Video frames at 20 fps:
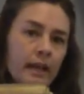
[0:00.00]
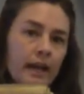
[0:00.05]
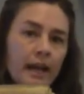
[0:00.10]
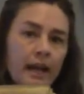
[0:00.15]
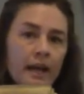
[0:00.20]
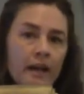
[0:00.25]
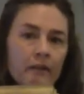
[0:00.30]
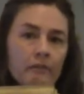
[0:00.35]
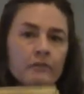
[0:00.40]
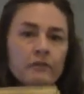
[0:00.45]

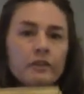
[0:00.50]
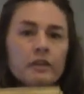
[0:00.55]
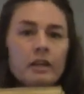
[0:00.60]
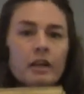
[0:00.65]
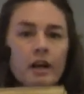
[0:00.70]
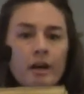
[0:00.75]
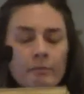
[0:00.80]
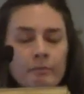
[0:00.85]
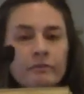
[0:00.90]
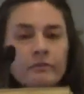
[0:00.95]
Have
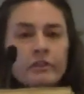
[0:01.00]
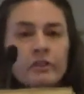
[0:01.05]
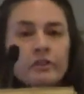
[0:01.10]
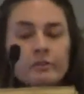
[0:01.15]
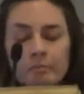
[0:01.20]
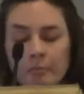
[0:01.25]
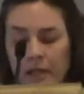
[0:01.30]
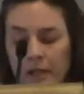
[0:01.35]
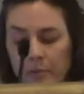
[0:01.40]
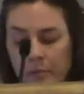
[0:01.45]

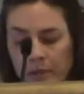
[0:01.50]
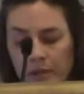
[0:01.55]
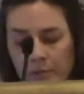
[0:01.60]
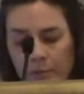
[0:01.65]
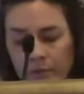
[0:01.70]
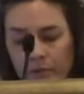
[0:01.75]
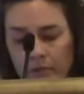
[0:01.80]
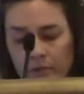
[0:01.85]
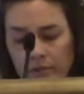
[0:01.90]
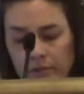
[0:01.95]
comfort, my
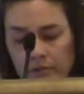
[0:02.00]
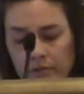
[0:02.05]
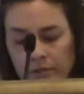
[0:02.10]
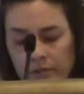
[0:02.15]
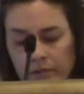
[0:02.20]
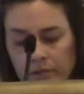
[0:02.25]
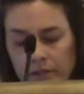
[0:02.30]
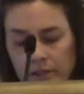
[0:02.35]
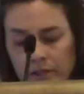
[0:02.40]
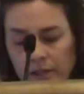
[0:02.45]
people,
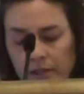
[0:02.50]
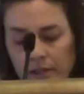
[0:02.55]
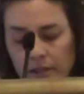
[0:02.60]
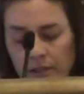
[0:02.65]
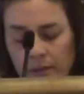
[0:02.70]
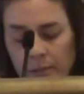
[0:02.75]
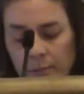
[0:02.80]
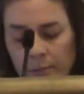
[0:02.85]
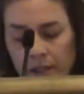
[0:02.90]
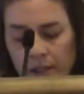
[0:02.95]

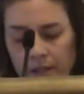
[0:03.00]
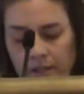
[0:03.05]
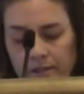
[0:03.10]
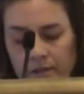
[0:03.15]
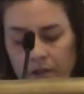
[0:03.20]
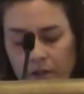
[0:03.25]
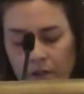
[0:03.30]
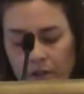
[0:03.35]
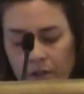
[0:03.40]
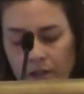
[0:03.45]
because
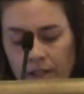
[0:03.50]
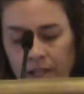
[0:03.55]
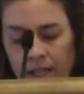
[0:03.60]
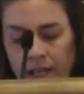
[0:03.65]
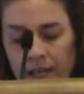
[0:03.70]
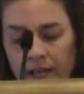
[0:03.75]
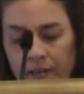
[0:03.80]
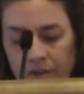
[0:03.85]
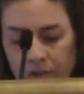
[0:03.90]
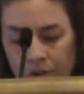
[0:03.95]
God
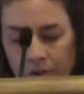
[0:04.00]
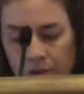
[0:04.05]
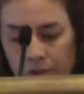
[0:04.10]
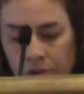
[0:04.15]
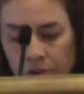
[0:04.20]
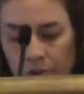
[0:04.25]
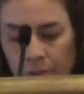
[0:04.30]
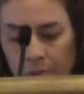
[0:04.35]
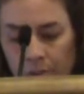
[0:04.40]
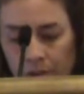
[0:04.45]
has heard
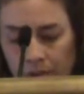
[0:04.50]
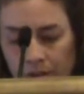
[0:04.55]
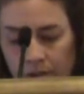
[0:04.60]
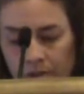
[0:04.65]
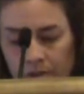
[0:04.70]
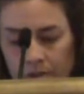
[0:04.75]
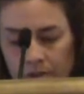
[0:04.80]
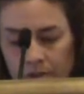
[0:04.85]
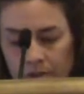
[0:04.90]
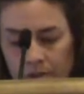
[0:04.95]
your
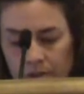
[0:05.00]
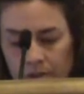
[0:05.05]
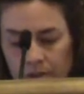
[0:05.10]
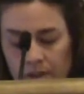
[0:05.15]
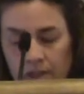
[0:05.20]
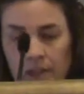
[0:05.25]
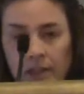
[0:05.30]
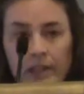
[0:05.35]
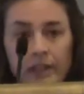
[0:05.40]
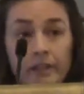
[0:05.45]
prayers.
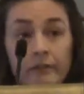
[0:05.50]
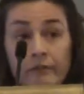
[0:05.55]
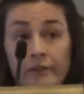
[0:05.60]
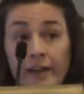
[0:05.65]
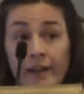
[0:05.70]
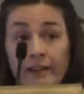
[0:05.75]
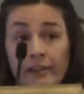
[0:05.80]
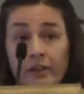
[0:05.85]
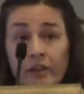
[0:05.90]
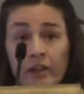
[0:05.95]
In
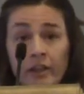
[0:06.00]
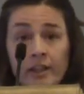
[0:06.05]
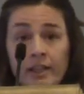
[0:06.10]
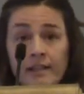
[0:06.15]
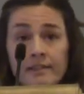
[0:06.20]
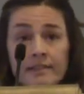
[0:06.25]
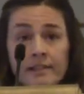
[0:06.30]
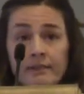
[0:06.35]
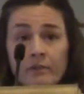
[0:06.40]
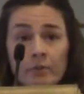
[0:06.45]
fact, God
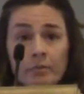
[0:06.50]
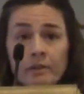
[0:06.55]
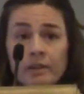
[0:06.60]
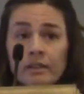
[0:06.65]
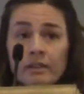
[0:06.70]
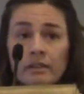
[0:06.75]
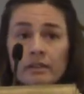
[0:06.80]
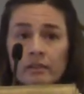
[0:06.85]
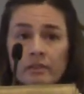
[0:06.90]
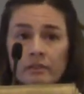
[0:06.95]
has never
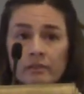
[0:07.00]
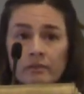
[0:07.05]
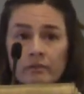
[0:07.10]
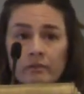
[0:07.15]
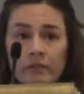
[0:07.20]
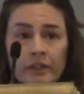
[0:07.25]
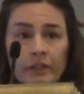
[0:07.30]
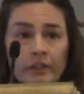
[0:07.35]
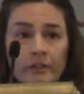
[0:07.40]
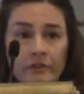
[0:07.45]
been
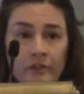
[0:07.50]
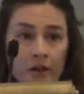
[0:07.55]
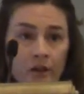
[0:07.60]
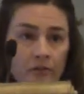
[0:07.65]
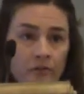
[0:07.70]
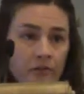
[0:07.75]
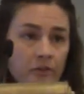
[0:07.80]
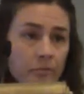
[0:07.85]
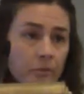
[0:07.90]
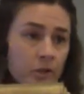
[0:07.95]
very
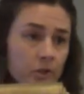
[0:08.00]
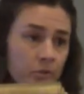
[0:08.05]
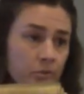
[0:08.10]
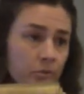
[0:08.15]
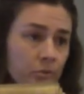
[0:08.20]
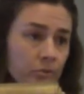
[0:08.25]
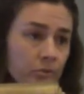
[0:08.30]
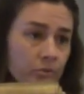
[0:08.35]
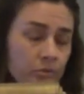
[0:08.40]
far from you.